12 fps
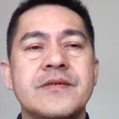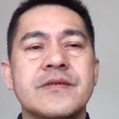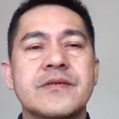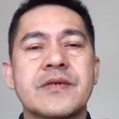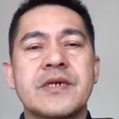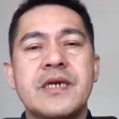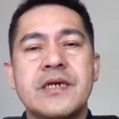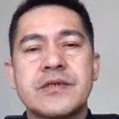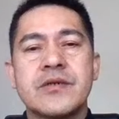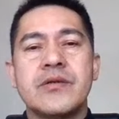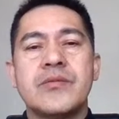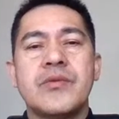So King
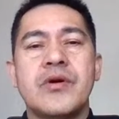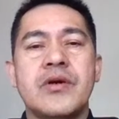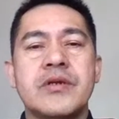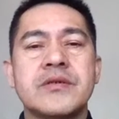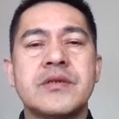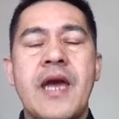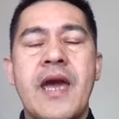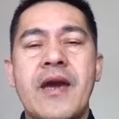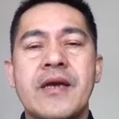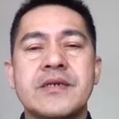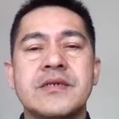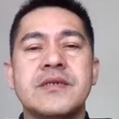Solomon
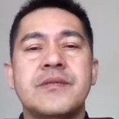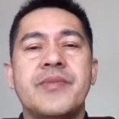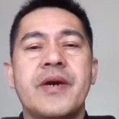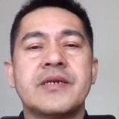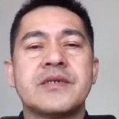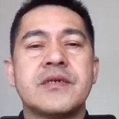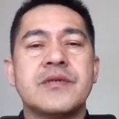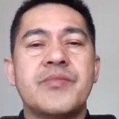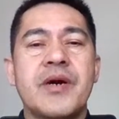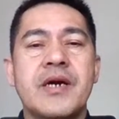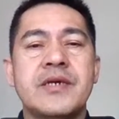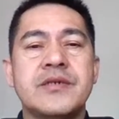has the best
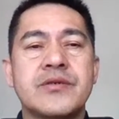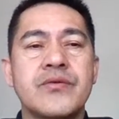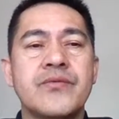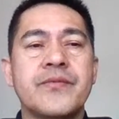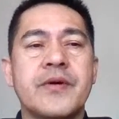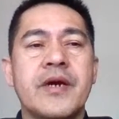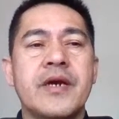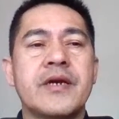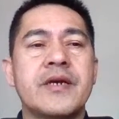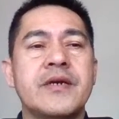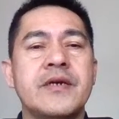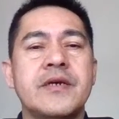advice so far
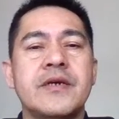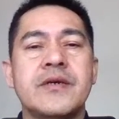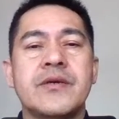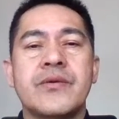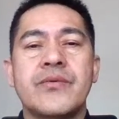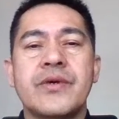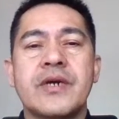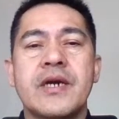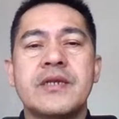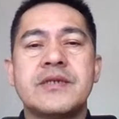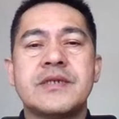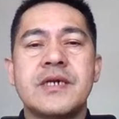we
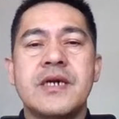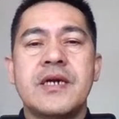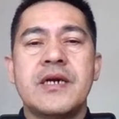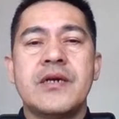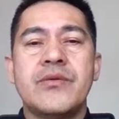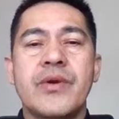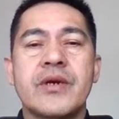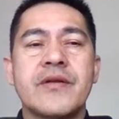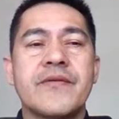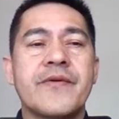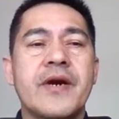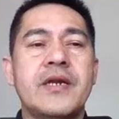can see and we
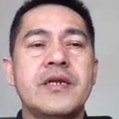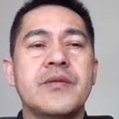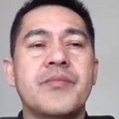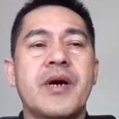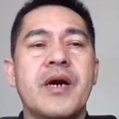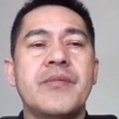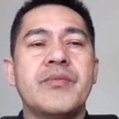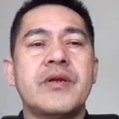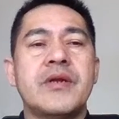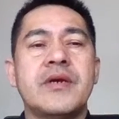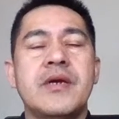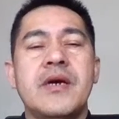can find in the Bible.